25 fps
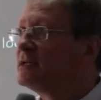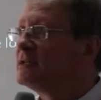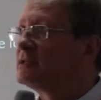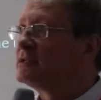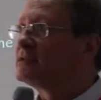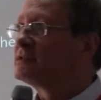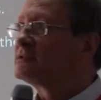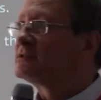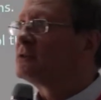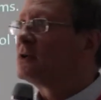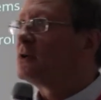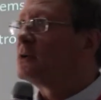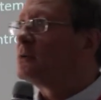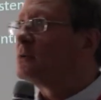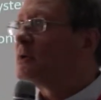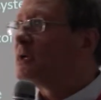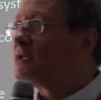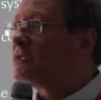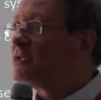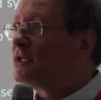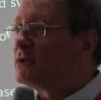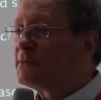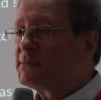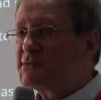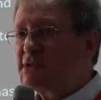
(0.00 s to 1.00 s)
So
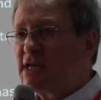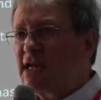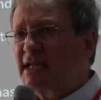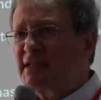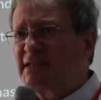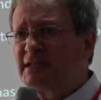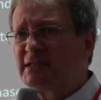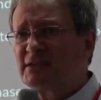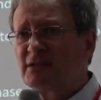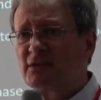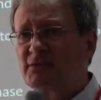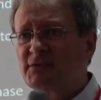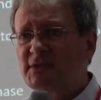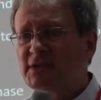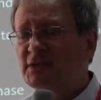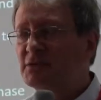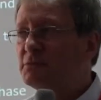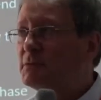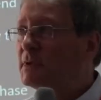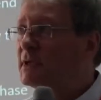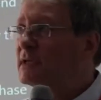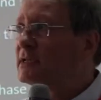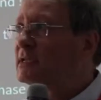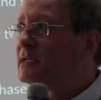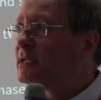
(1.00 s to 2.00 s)
the objectives of this
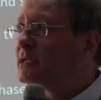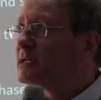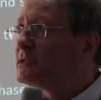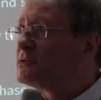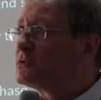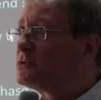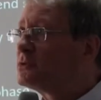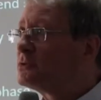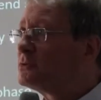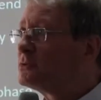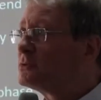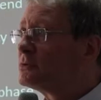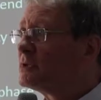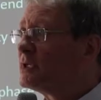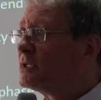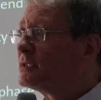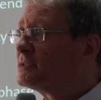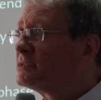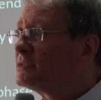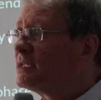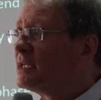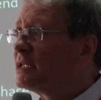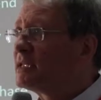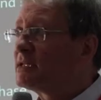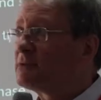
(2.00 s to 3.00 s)
work are to
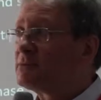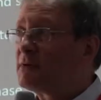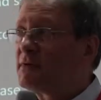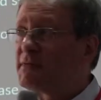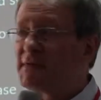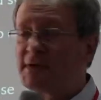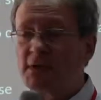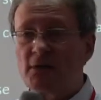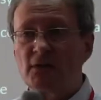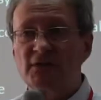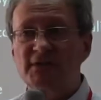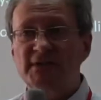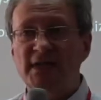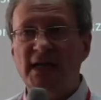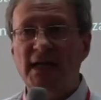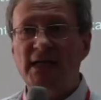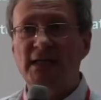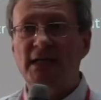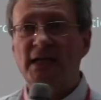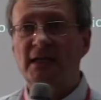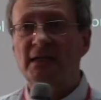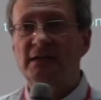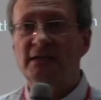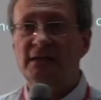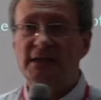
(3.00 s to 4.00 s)
study graphene oxide
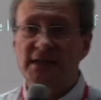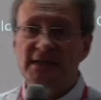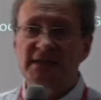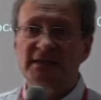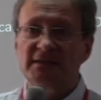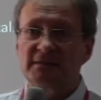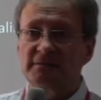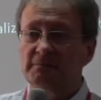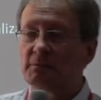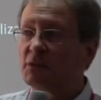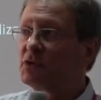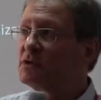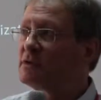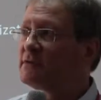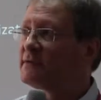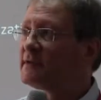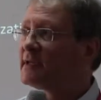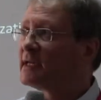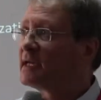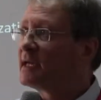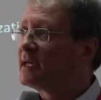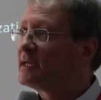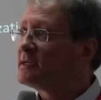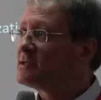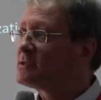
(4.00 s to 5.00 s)
and its
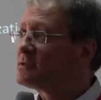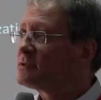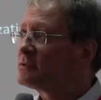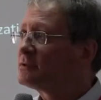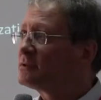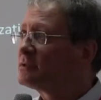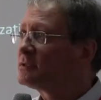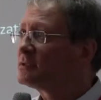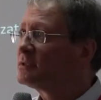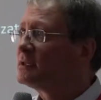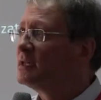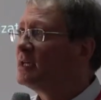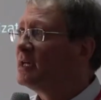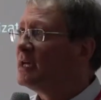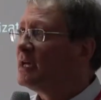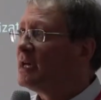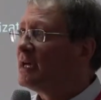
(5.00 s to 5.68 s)
modifications